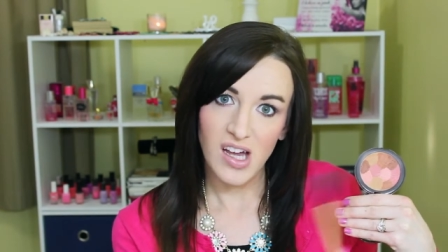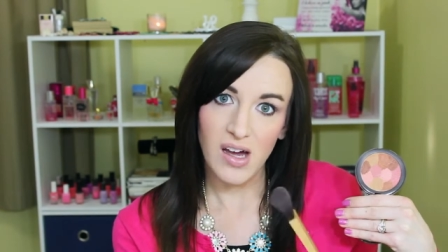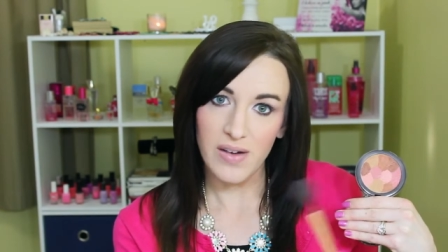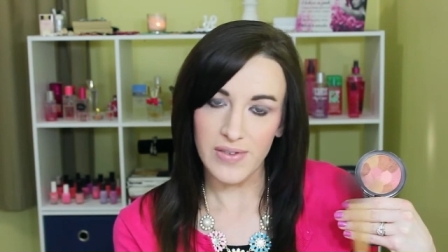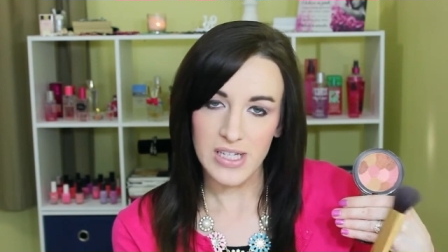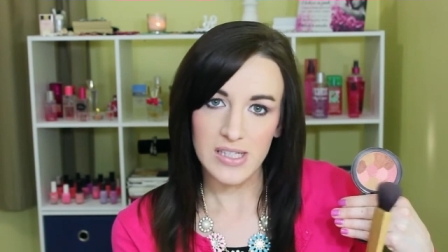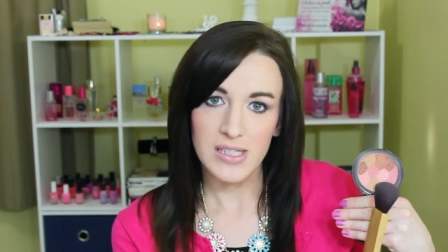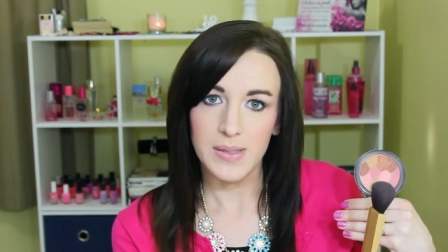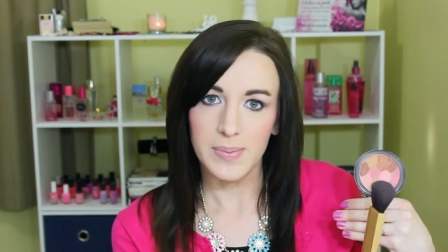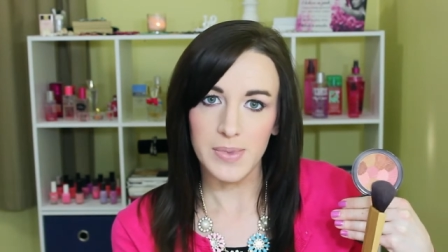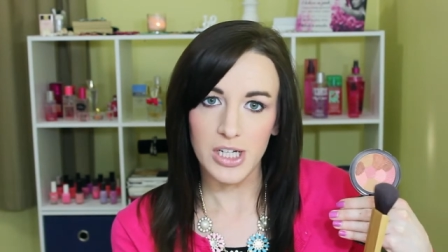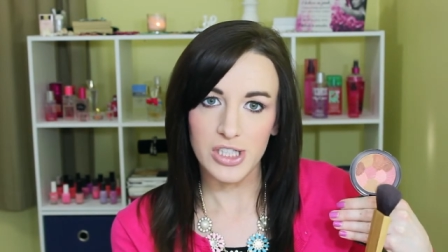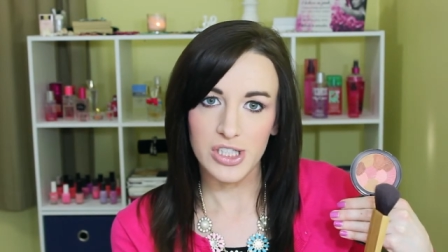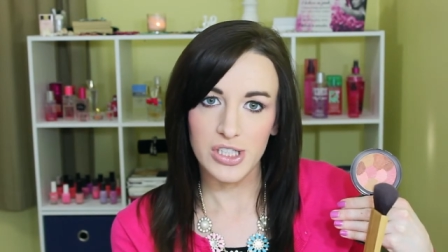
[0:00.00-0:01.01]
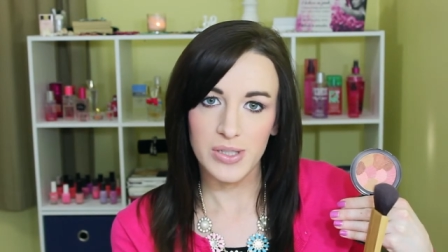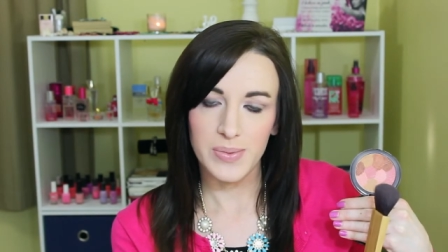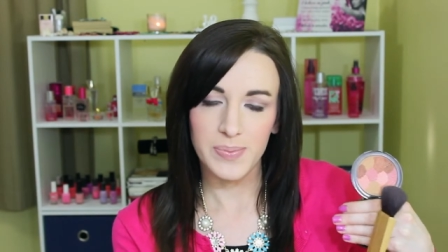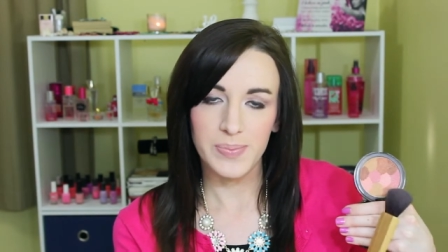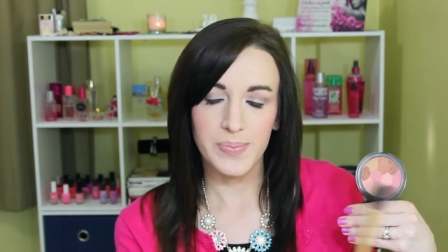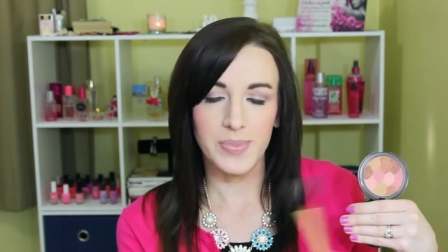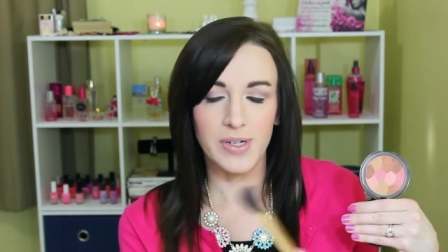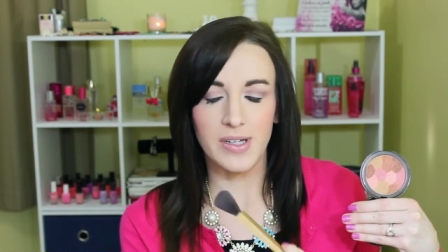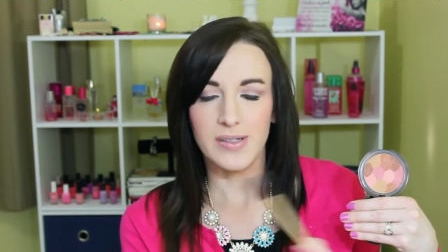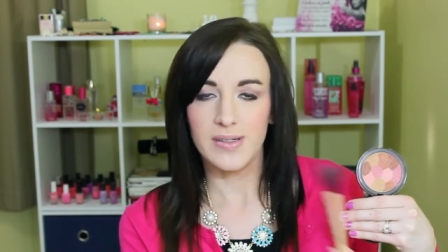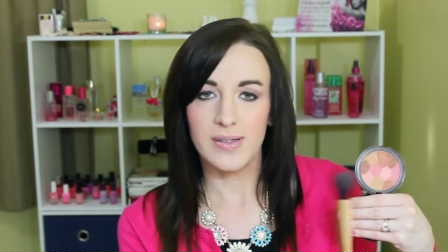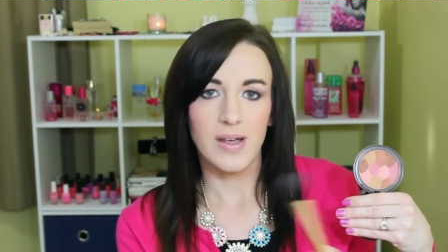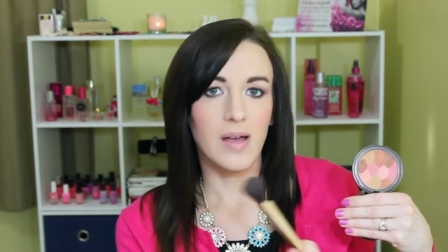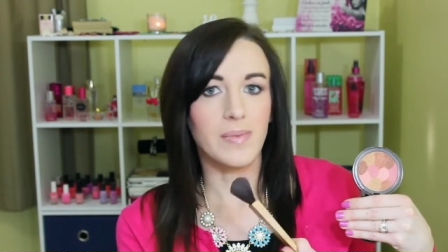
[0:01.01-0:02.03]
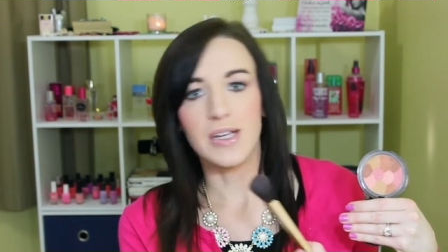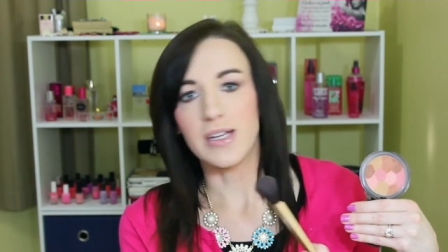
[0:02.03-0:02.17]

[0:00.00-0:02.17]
obvious blush, but I